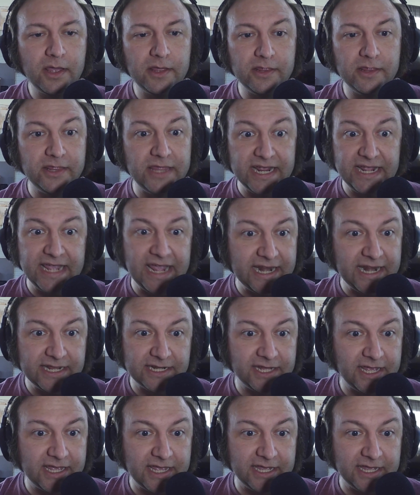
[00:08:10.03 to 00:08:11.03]
They can't
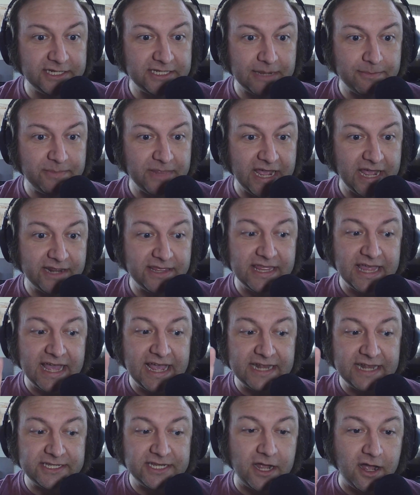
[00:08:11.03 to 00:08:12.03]
accept that.
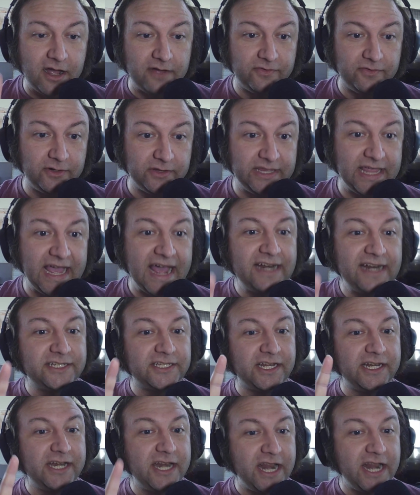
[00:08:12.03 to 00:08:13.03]
That's awful. That is
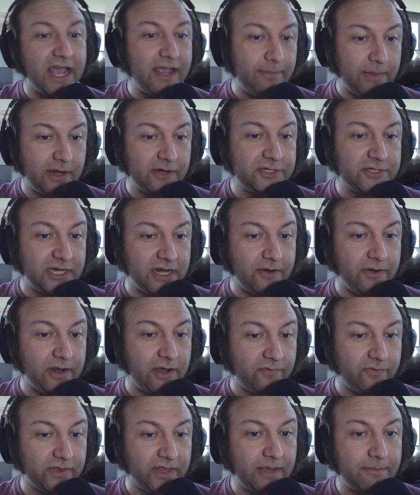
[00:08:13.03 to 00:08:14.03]
a nightmare scenario
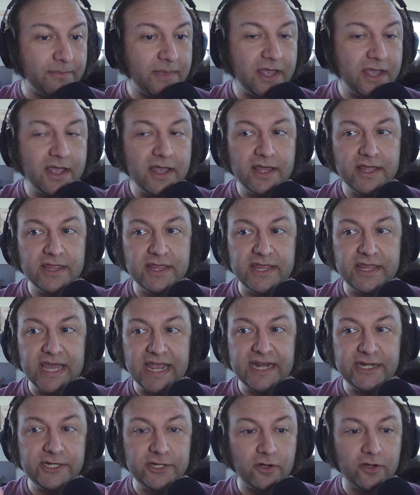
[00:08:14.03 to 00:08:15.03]
for them.
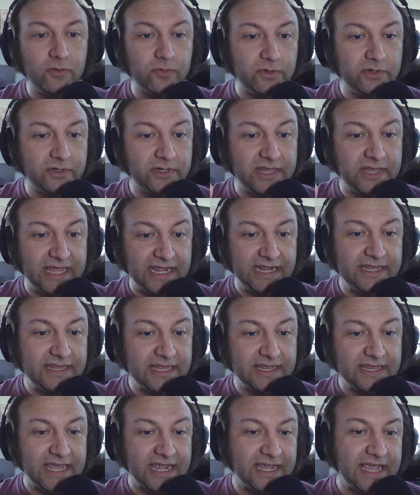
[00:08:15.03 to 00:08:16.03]
They don't think
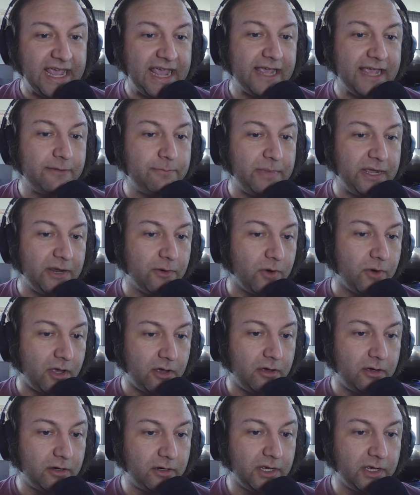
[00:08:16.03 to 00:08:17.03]
that they can be
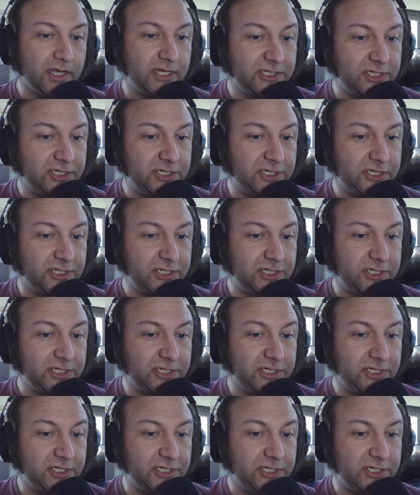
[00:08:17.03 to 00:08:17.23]
wrong.